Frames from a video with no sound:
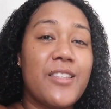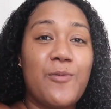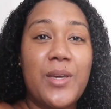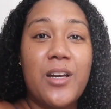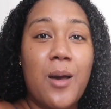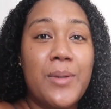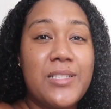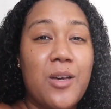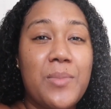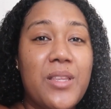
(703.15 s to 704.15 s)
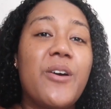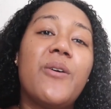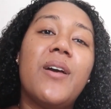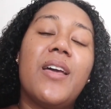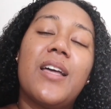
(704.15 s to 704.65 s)
Leave me a comment down
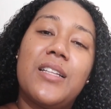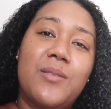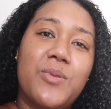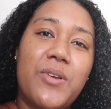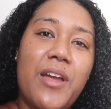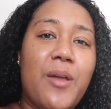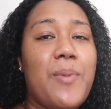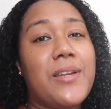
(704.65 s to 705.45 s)
below and subscribe.